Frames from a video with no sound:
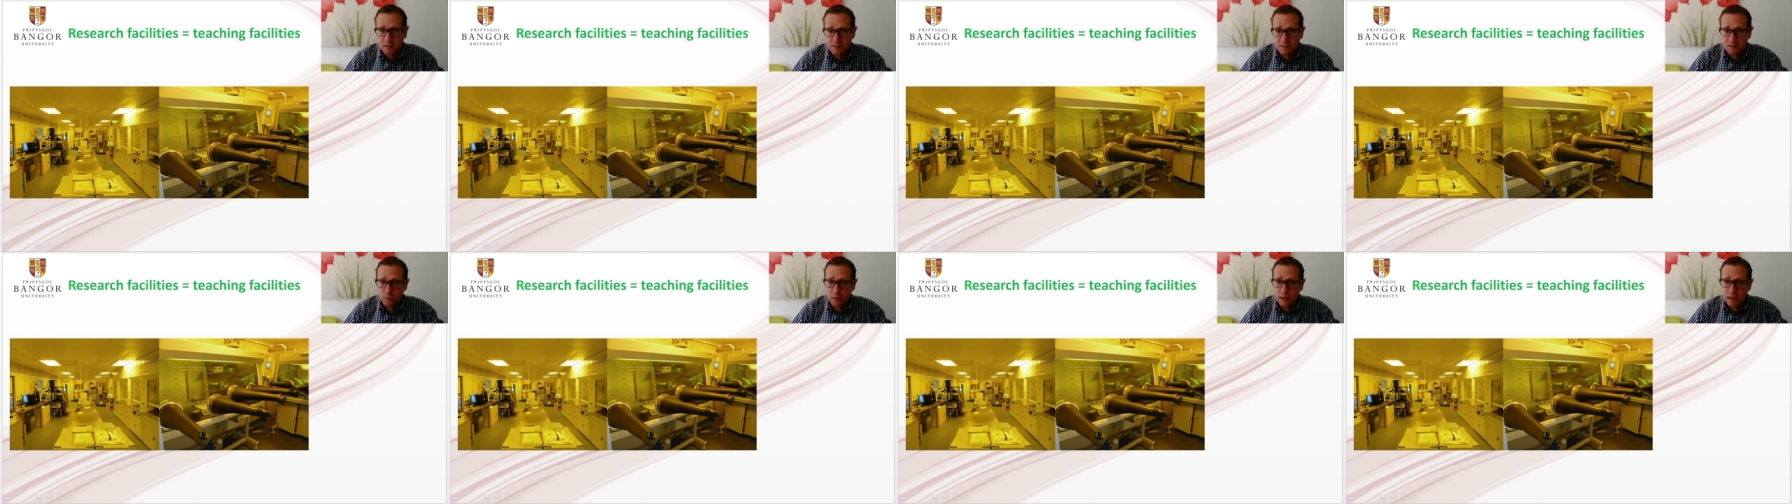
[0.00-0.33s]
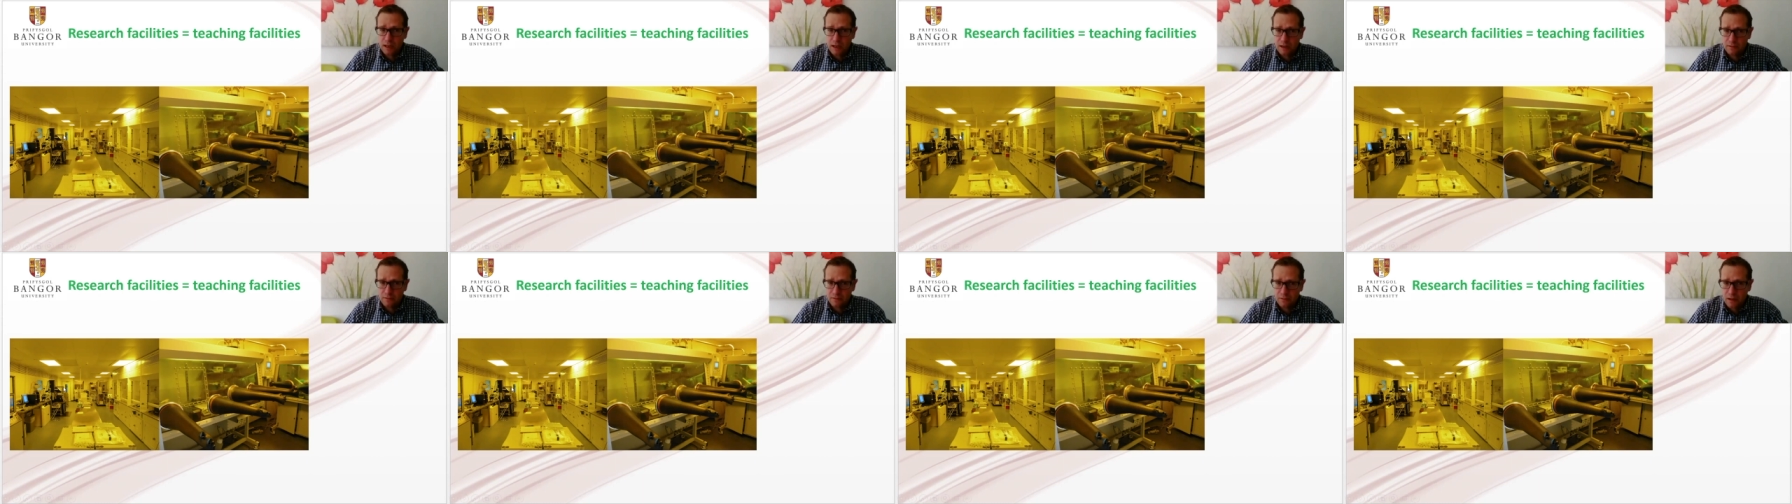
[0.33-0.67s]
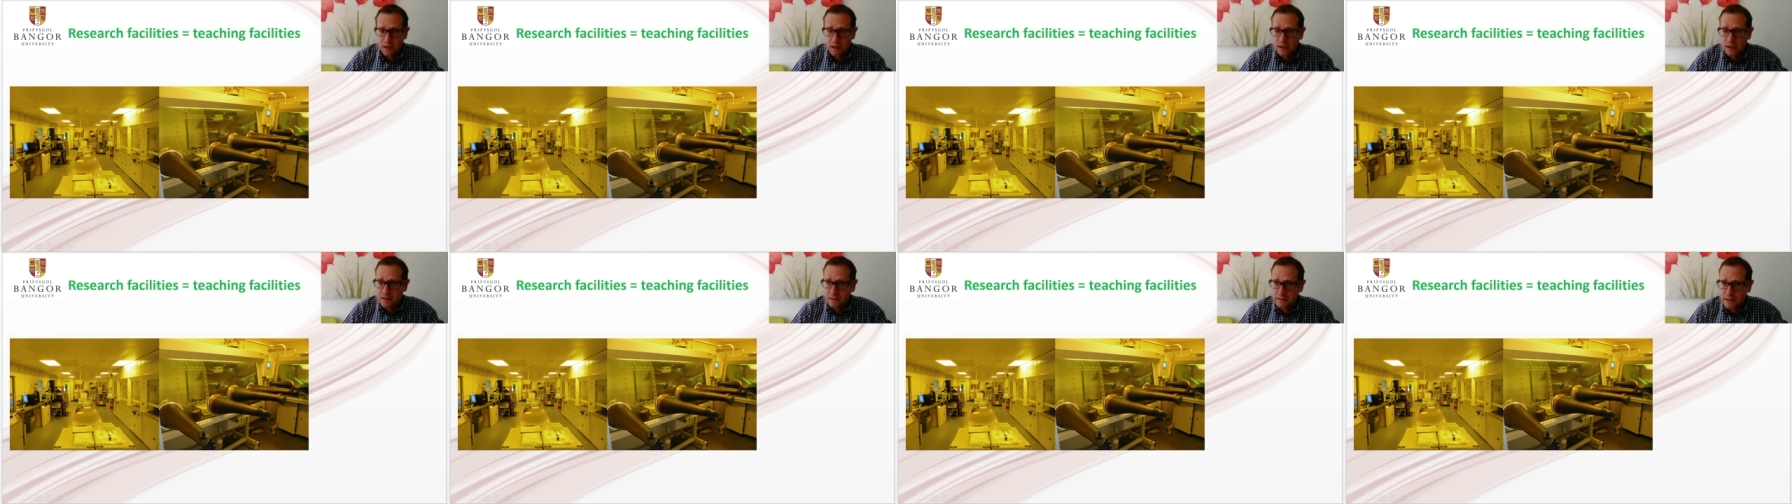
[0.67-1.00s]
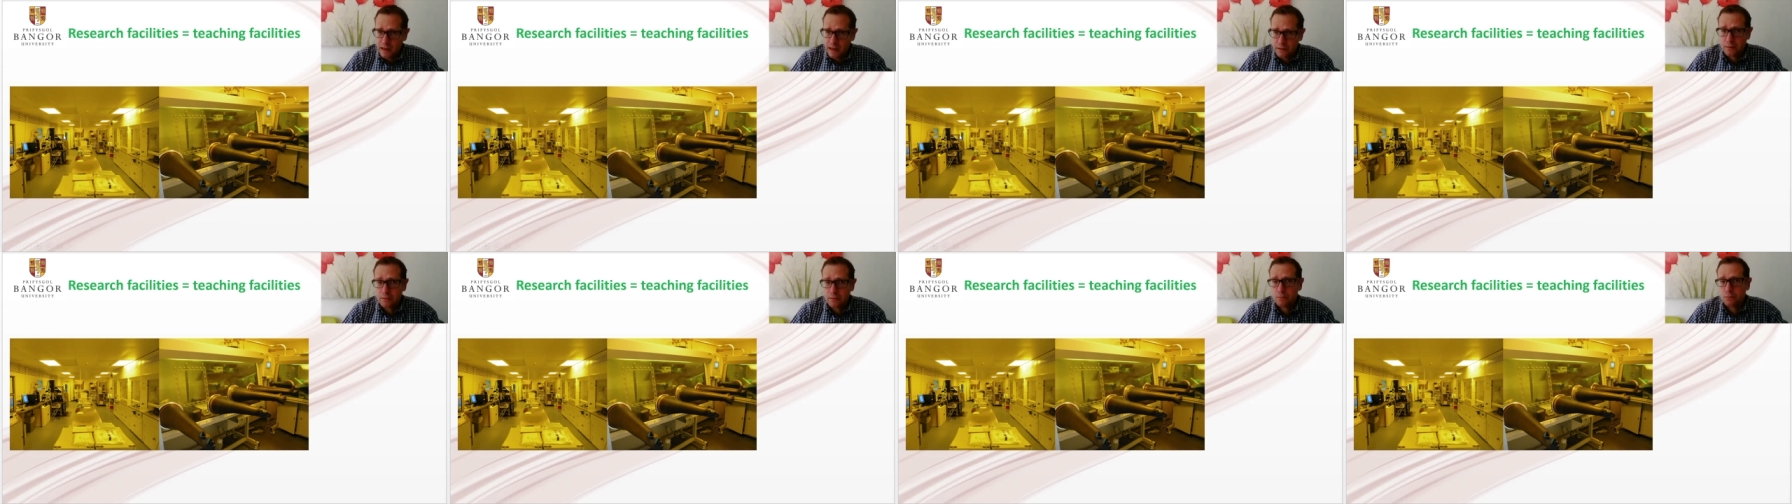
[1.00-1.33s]
So we have
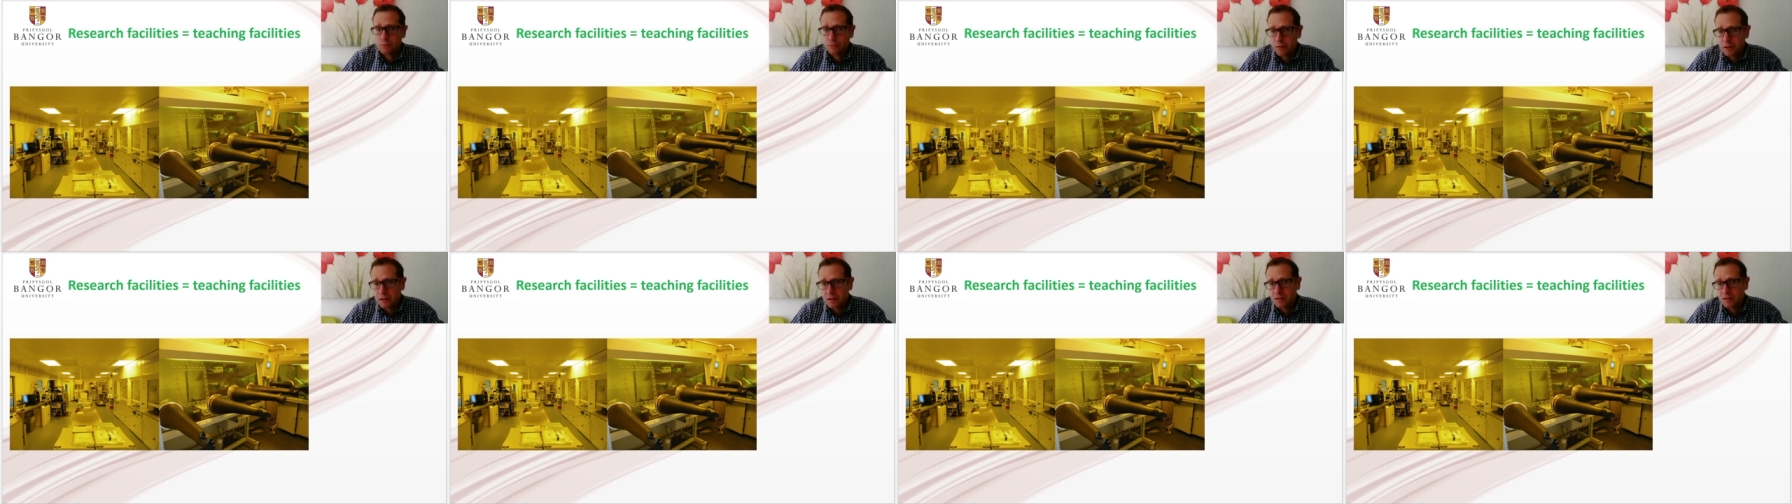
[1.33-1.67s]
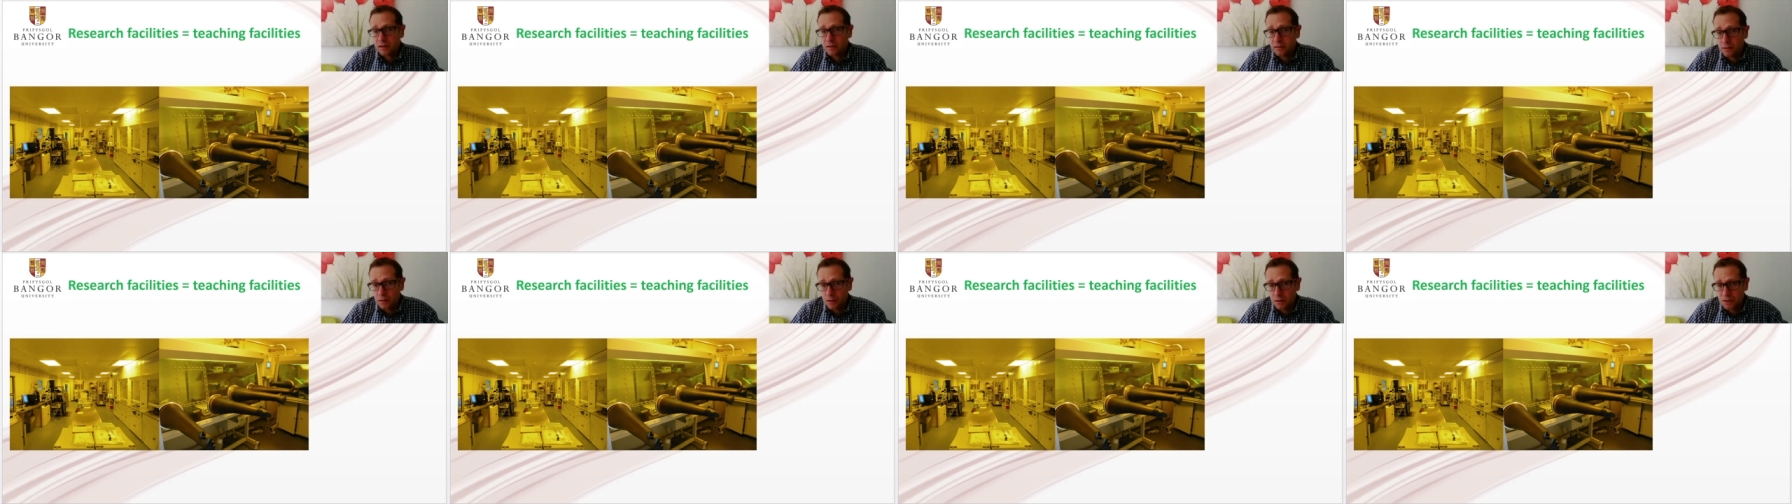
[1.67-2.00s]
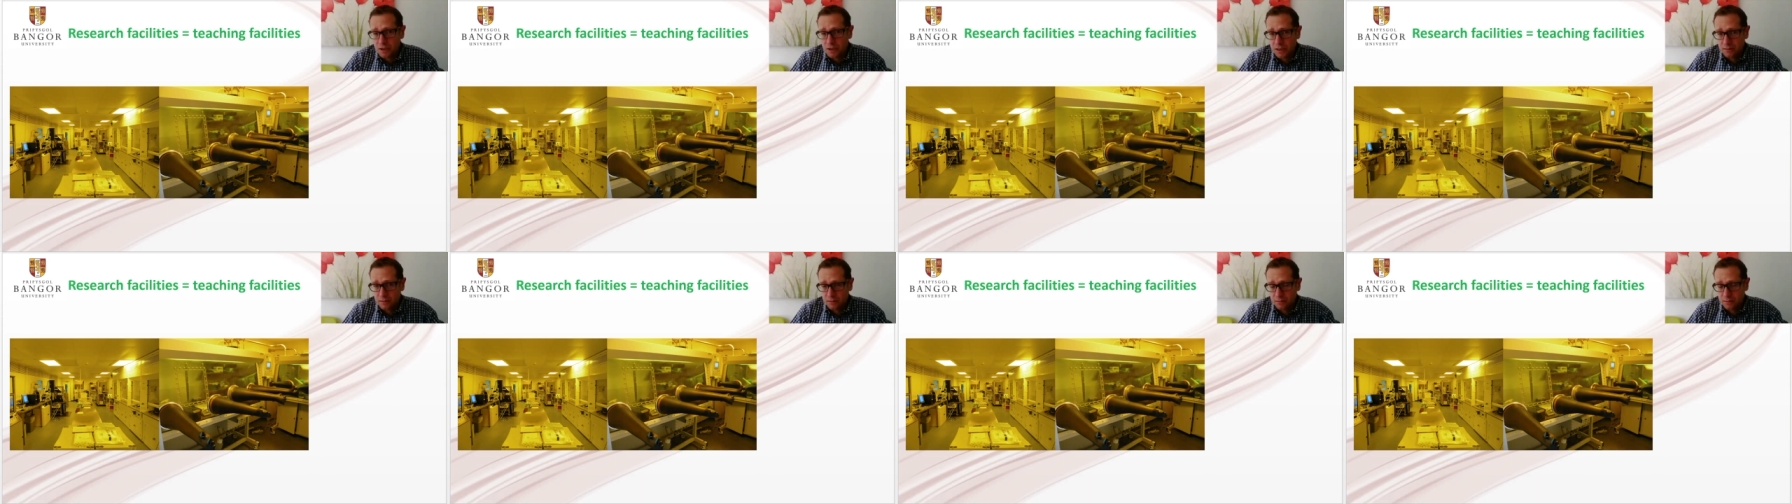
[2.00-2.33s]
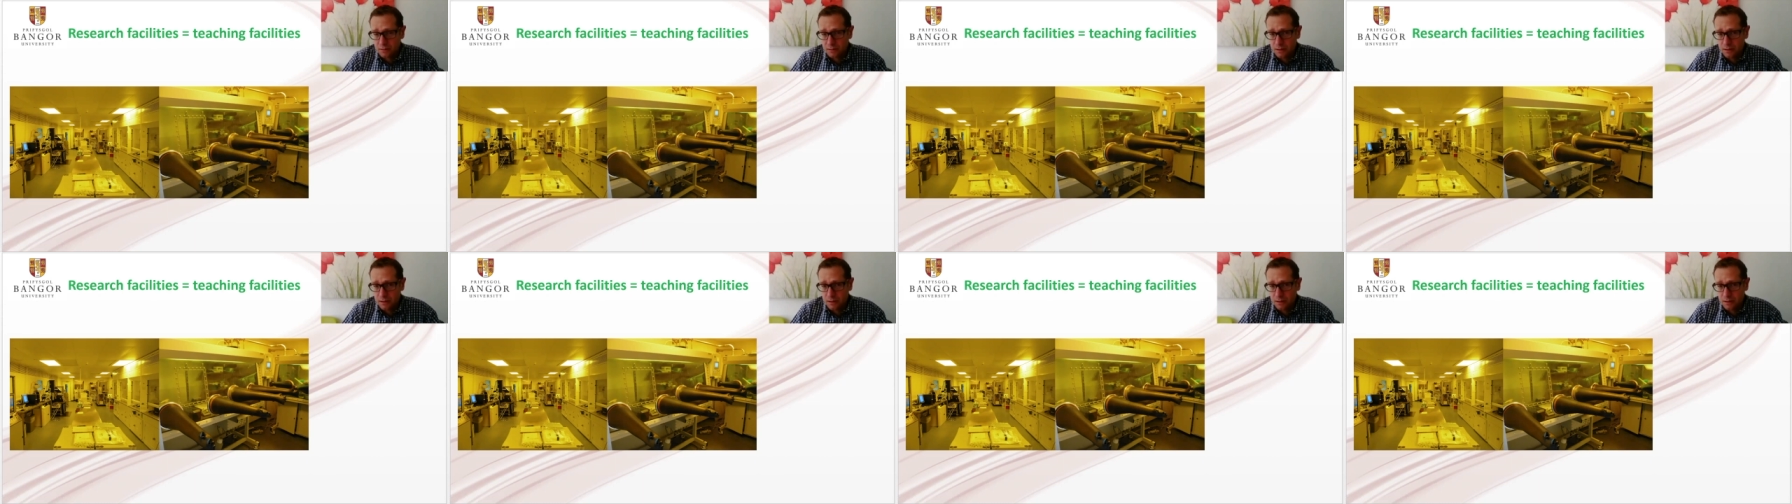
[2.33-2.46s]
nano-imprint print technology